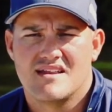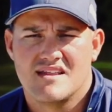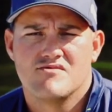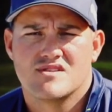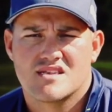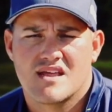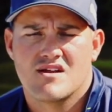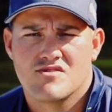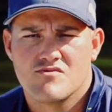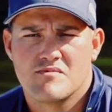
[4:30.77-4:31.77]
and he was
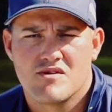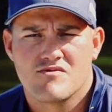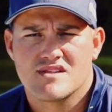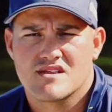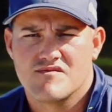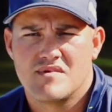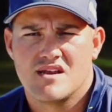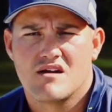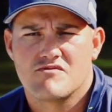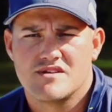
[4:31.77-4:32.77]
scared there would be a risk of me
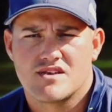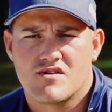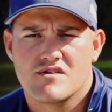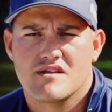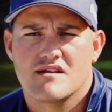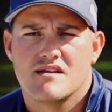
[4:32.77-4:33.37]
not restarting.